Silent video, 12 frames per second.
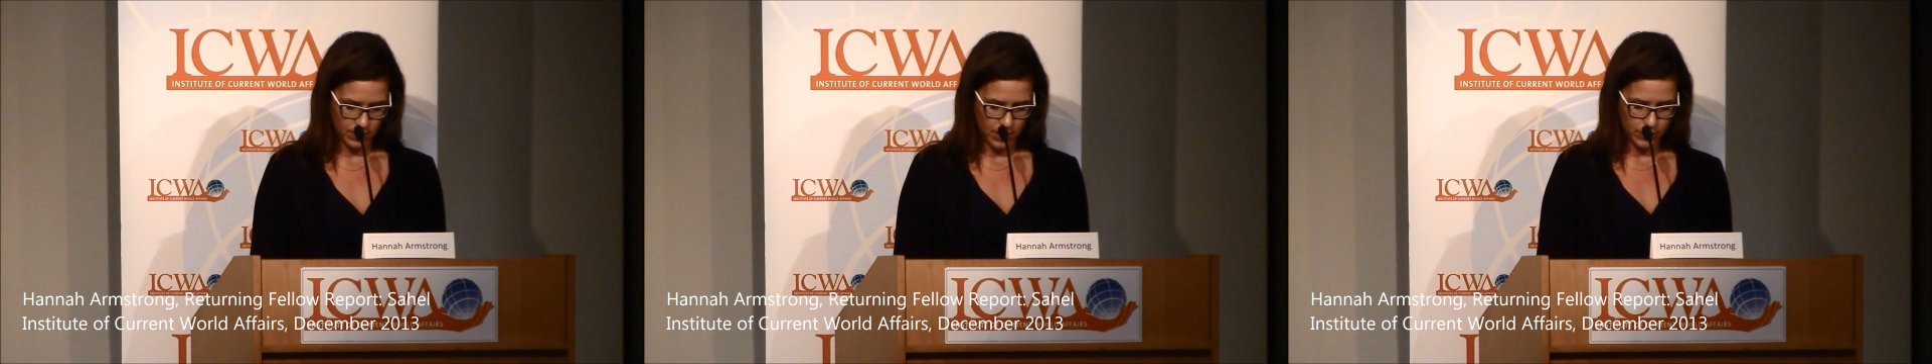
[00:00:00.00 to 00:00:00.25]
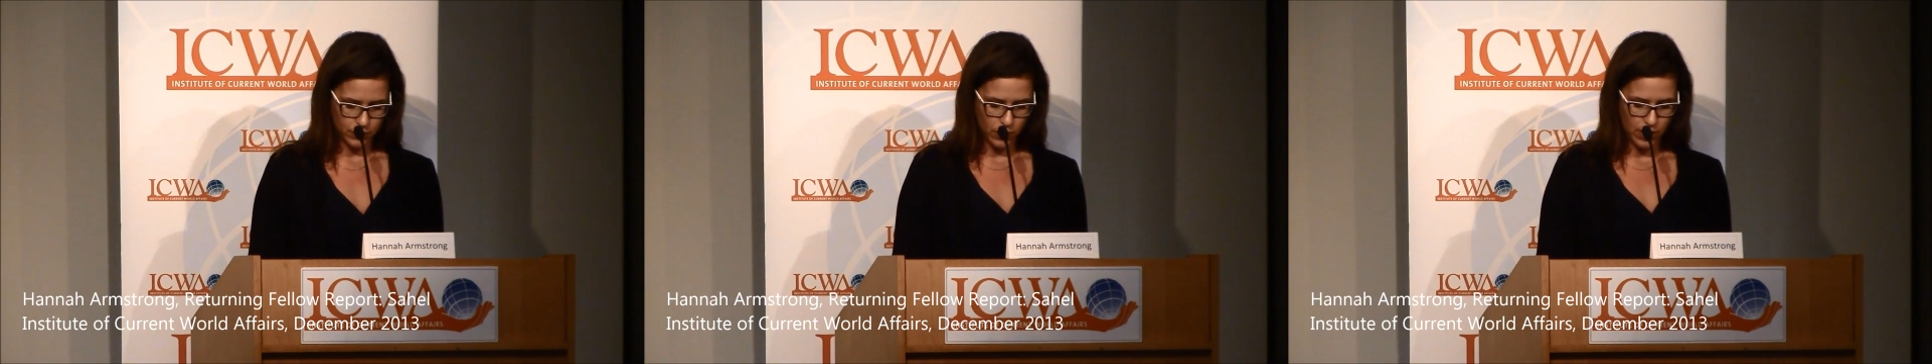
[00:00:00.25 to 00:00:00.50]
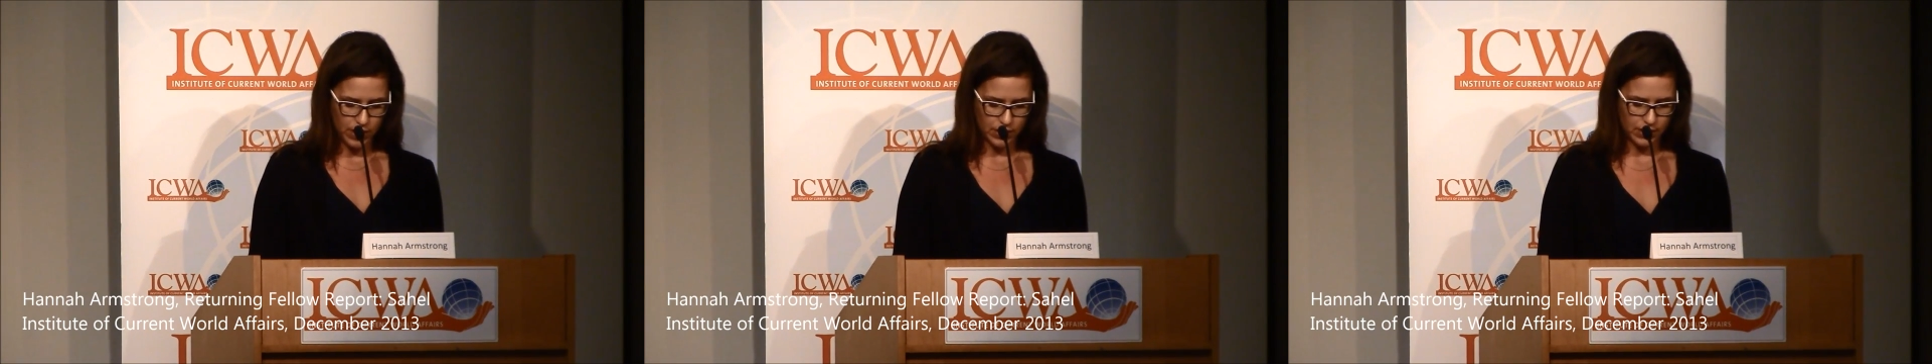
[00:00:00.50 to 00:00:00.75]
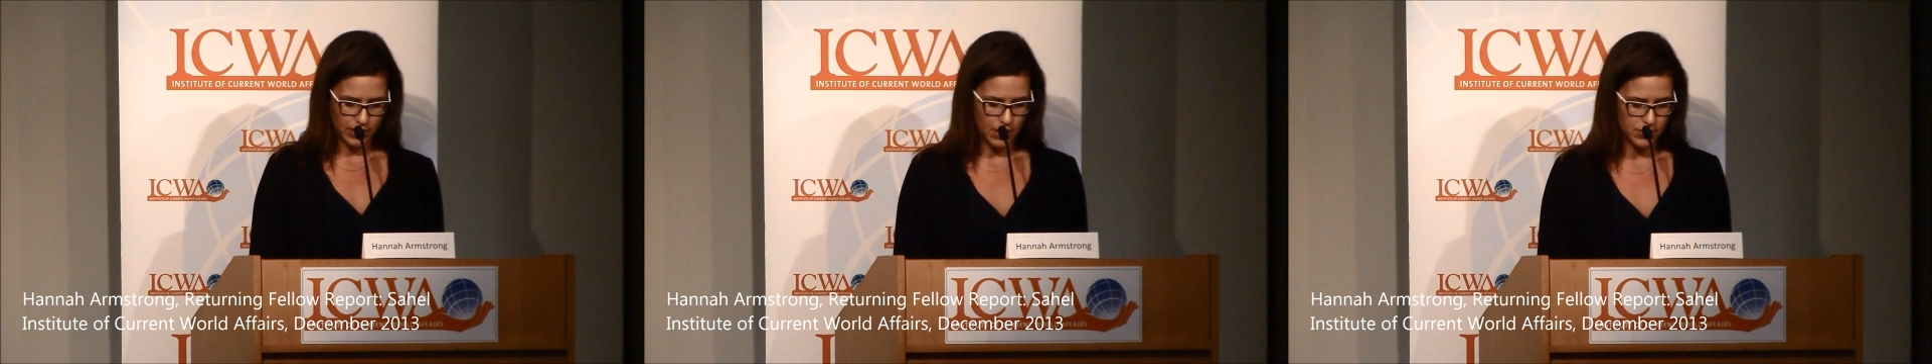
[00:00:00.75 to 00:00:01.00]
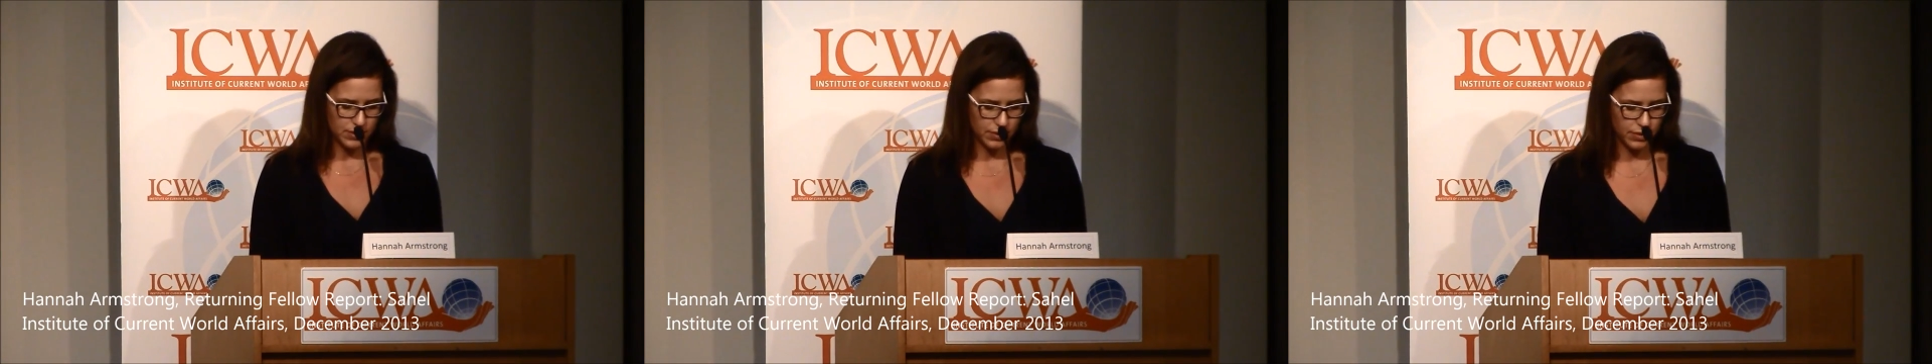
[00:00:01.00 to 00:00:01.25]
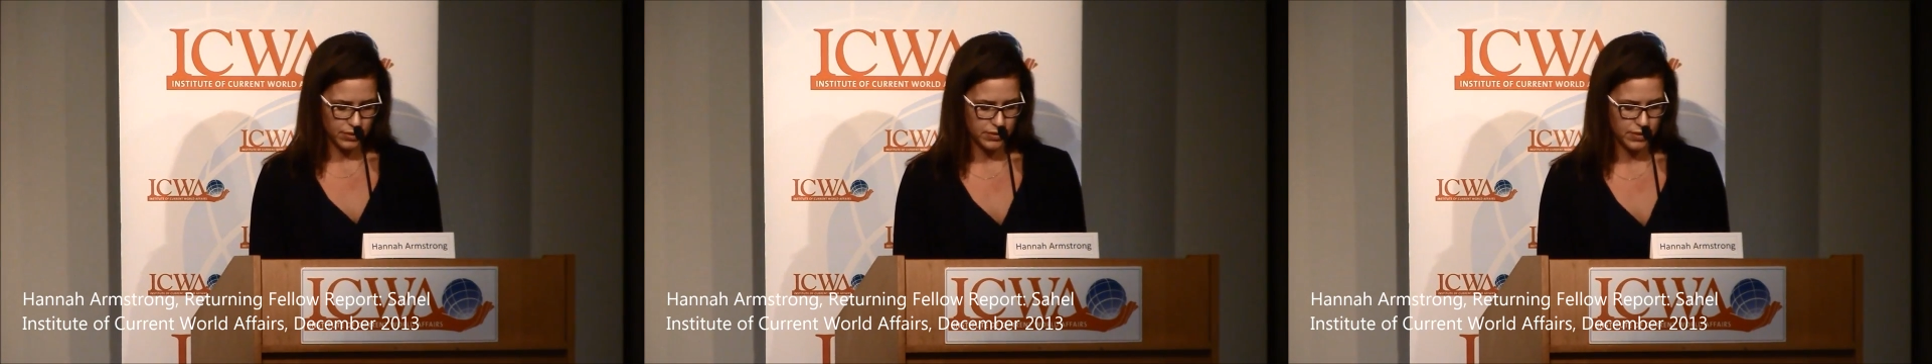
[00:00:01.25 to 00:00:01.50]
A Touareg
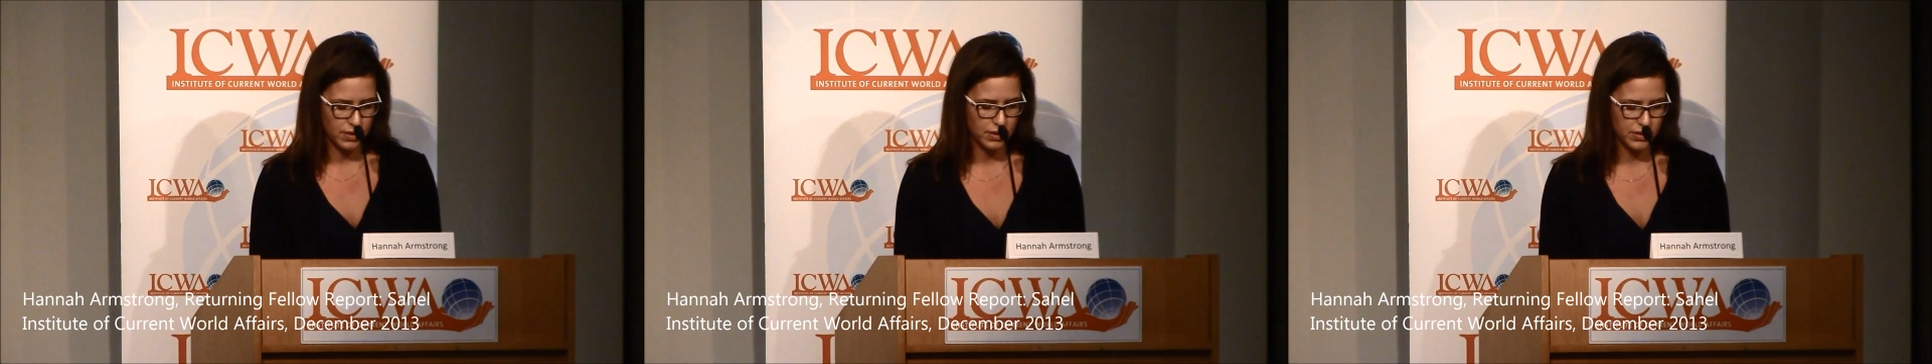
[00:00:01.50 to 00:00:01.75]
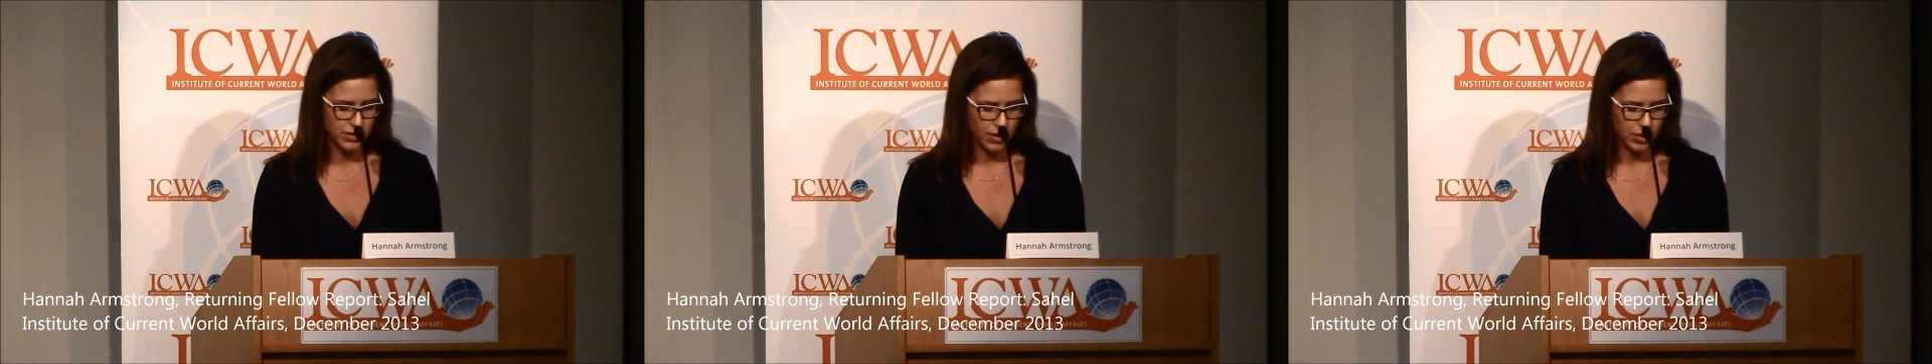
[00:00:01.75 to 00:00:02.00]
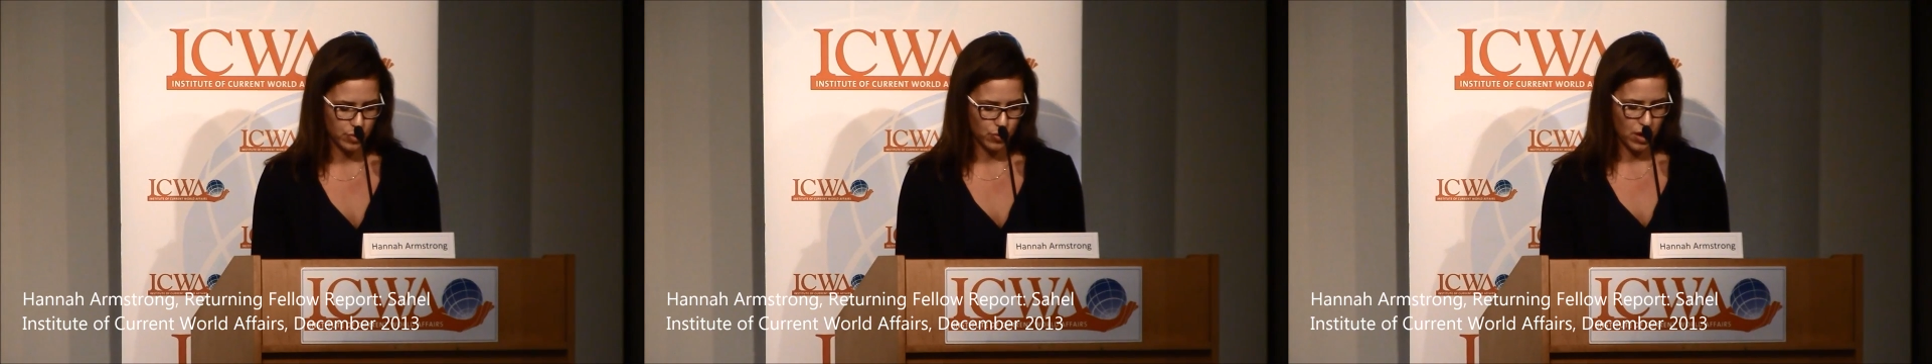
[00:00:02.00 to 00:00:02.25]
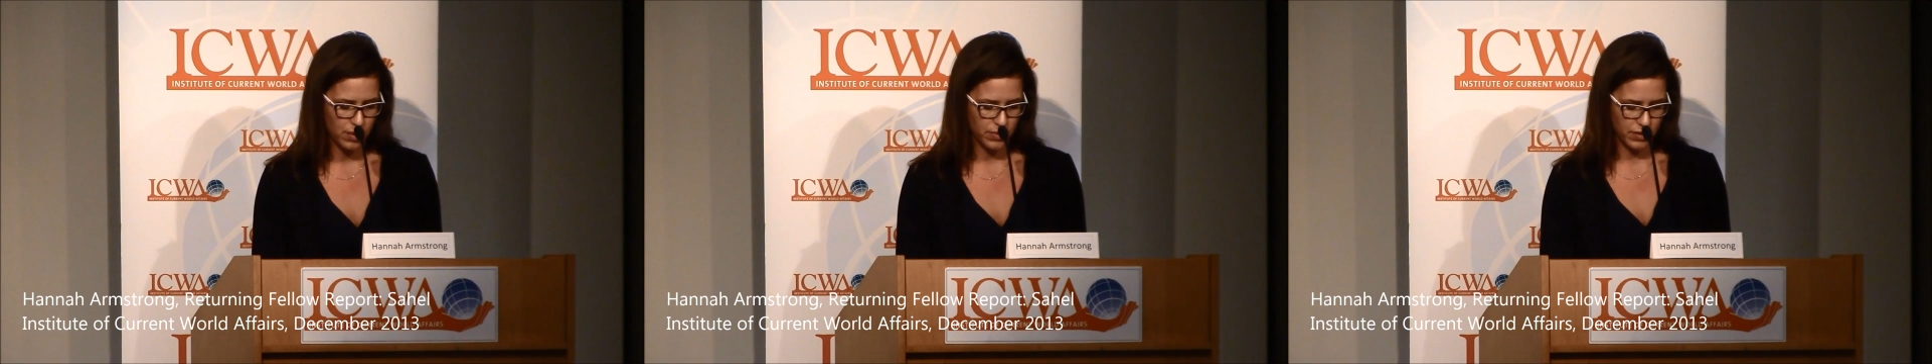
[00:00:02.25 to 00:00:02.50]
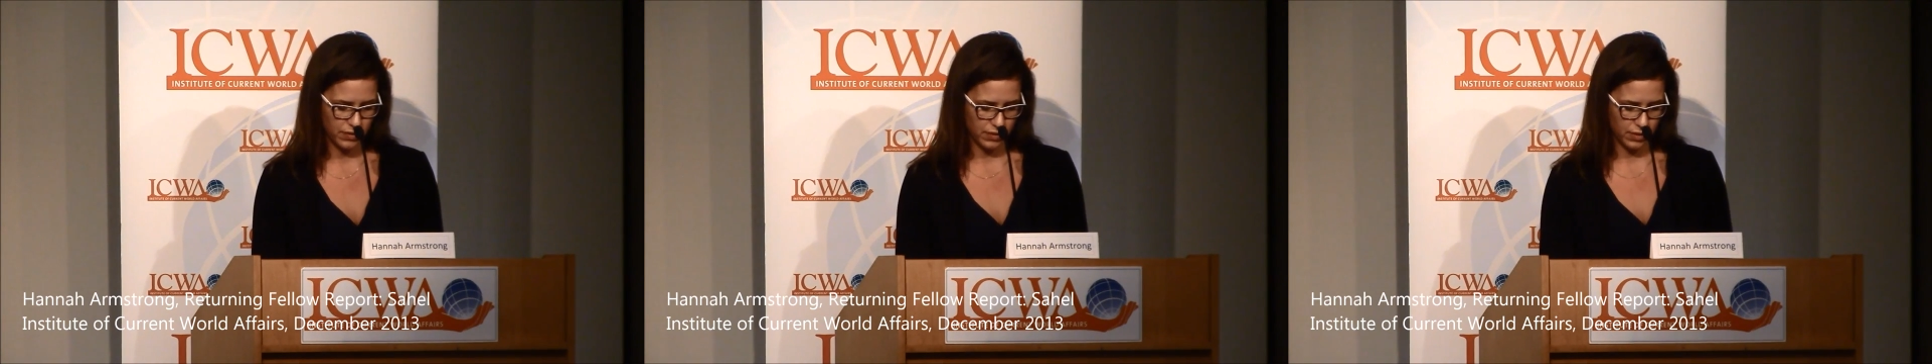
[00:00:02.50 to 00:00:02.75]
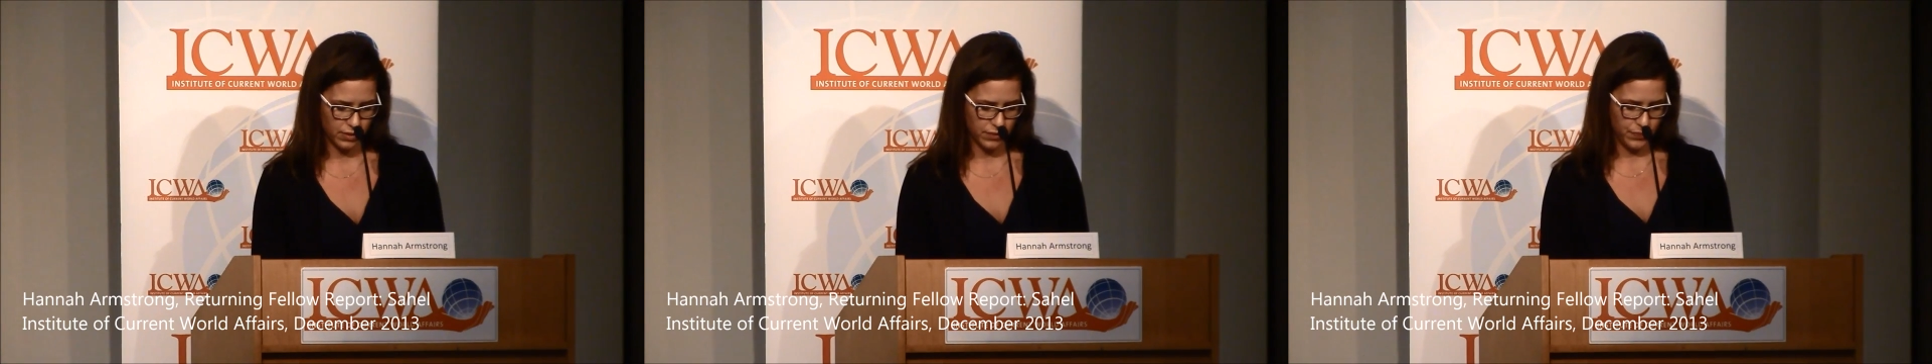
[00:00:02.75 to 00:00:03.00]
counselor to the Nigerian prime
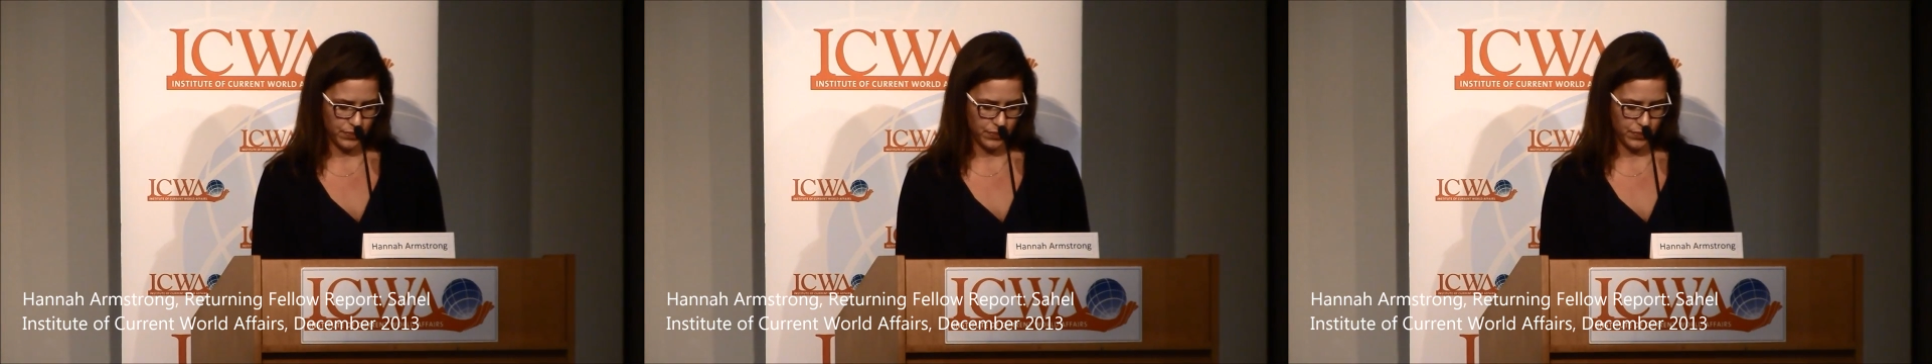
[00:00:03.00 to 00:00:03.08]
minister